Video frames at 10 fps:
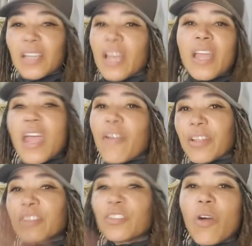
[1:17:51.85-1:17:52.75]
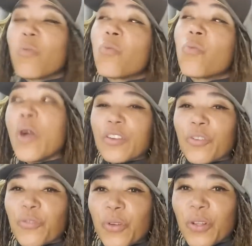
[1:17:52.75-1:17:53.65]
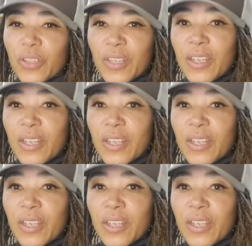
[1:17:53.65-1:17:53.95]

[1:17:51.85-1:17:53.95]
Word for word: Like, everything's wonderful.